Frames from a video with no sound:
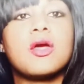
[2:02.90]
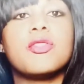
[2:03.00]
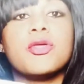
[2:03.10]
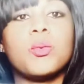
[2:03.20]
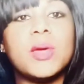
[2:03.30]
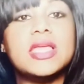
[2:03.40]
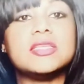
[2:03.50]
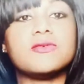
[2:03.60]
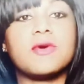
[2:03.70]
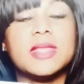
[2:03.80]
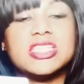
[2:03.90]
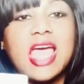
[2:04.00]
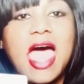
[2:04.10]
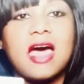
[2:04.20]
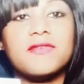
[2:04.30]
the wheat from the
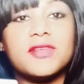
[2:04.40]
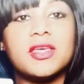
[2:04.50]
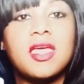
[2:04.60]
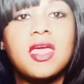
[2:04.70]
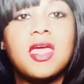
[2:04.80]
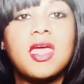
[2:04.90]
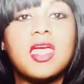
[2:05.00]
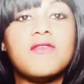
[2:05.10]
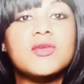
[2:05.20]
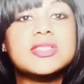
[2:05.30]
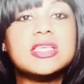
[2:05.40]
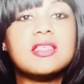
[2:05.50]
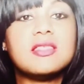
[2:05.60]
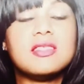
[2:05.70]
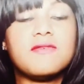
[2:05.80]
chaff. If you see
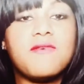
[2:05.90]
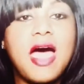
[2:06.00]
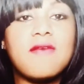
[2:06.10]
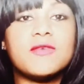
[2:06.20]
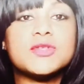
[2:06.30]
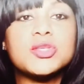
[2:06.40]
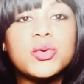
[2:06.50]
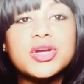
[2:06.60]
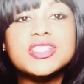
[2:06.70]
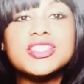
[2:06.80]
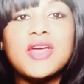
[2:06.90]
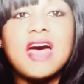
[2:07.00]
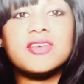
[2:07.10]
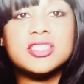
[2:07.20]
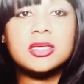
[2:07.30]
the Five of Swords, you
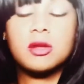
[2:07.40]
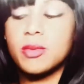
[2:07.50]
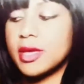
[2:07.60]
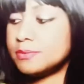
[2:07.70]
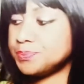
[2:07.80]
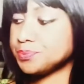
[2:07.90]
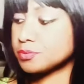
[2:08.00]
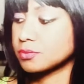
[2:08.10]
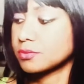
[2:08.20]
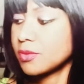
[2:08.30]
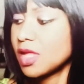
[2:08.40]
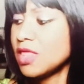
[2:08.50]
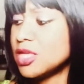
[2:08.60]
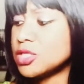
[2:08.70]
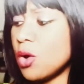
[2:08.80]
have a gentleman
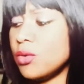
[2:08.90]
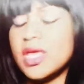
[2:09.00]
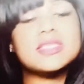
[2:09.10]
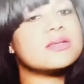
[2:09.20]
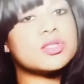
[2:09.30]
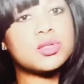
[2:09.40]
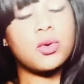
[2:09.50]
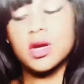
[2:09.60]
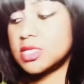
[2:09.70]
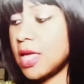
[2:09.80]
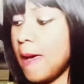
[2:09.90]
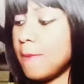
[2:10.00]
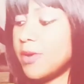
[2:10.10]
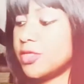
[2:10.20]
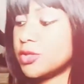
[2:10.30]
that's holding some swords,
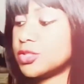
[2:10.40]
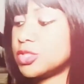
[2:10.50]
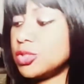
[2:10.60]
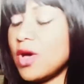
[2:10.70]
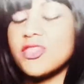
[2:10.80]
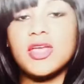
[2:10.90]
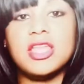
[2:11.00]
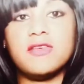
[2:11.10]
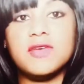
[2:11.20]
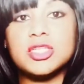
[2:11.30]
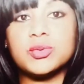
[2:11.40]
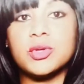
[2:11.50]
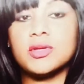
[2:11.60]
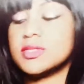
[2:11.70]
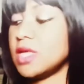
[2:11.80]
but there's two other
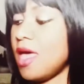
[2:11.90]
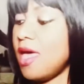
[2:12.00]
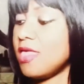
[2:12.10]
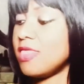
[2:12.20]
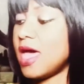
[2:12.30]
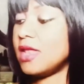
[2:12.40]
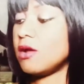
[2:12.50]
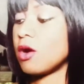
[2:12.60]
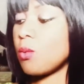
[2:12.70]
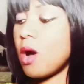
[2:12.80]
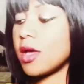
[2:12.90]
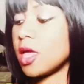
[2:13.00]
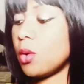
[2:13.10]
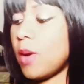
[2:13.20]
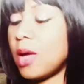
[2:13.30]
individuals that are
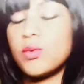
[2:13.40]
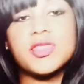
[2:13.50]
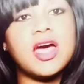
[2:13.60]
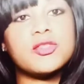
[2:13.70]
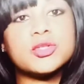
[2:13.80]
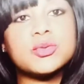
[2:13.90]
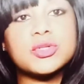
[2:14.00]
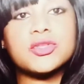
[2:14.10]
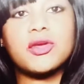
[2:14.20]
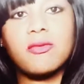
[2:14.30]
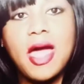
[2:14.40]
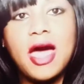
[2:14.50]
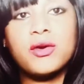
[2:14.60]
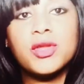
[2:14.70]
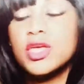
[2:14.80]
walking away with the other swords on the
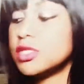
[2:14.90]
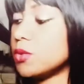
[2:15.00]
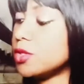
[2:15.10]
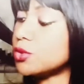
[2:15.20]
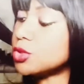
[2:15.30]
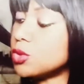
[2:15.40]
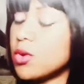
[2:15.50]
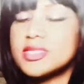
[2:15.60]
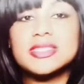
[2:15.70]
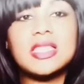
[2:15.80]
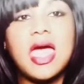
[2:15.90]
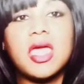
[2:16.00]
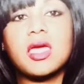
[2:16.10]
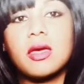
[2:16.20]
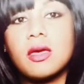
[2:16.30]
ground. So with those swords, it's
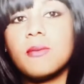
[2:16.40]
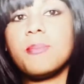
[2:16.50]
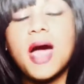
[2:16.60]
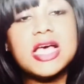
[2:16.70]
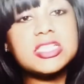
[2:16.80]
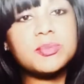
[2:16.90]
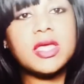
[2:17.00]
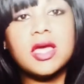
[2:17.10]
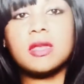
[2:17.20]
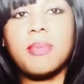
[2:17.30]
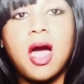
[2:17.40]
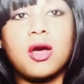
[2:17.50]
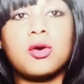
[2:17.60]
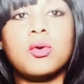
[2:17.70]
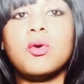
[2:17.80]
like possibly a
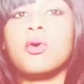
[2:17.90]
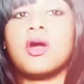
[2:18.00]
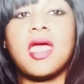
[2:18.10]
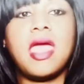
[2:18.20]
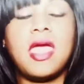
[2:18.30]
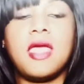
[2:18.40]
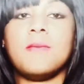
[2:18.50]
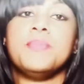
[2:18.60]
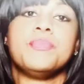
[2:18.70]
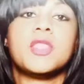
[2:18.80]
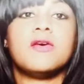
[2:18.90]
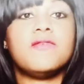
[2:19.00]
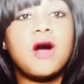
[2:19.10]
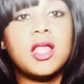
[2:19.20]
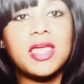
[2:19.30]
debacle or a
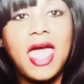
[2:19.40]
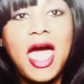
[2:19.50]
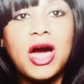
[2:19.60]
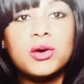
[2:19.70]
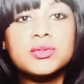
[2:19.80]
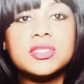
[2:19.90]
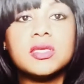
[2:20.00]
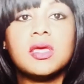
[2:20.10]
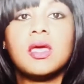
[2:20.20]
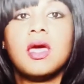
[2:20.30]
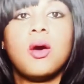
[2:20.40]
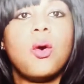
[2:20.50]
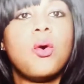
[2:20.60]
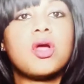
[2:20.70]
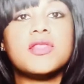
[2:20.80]
falling out,
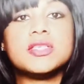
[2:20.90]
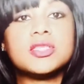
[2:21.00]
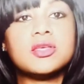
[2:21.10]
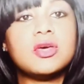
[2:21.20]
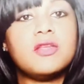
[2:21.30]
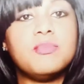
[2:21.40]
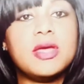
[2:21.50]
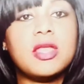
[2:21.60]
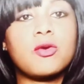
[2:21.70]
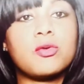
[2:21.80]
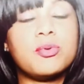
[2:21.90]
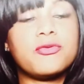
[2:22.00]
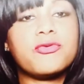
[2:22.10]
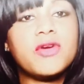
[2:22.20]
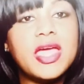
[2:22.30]
or this could have been a group of
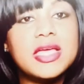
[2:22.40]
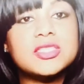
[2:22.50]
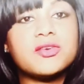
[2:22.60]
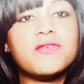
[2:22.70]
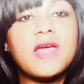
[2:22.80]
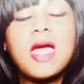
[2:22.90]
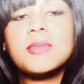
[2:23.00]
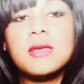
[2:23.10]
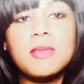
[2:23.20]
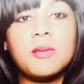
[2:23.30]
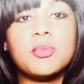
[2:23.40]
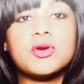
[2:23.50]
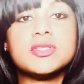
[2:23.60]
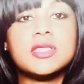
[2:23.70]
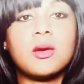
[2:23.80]
friends or family
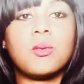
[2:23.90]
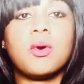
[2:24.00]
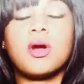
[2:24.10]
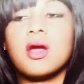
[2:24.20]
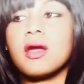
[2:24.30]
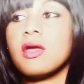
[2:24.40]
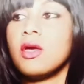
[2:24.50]
members that were